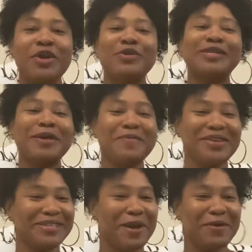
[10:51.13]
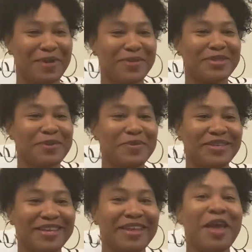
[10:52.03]
You'll see me talking about
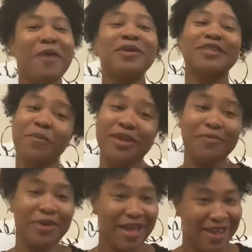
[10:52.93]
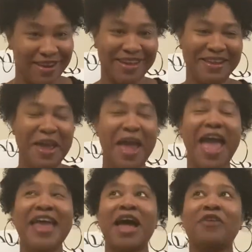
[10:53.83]
CBD because I'm getting behind that.
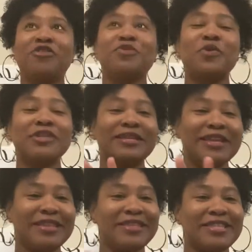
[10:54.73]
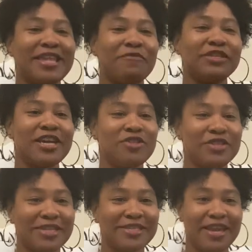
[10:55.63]
And I just wanted to let this invitation
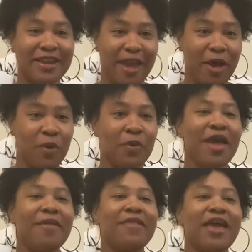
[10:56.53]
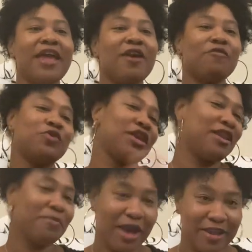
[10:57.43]
extend out that if
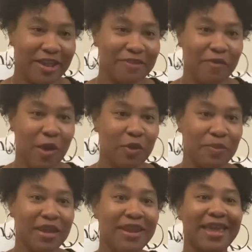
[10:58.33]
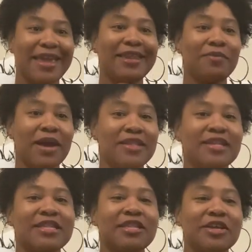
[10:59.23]
anybody that's following me, that anybody
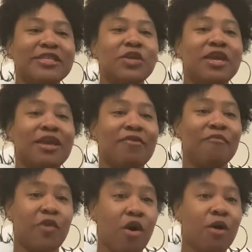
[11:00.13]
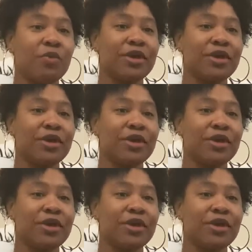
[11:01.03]
that's looking to get involved with